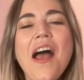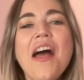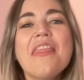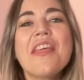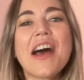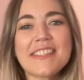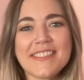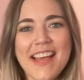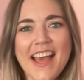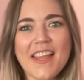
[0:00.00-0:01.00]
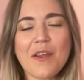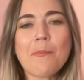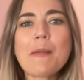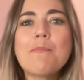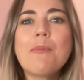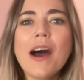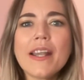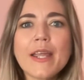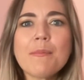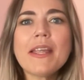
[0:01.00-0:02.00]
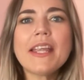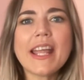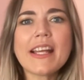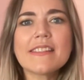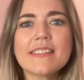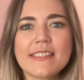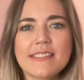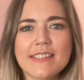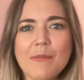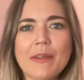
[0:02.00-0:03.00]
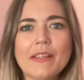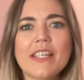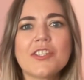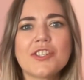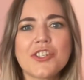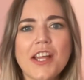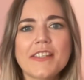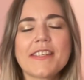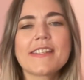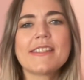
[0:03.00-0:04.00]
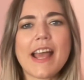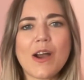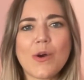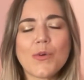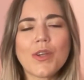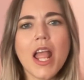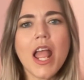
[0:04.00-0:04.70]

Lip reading: That said, my body began to systemically shut down,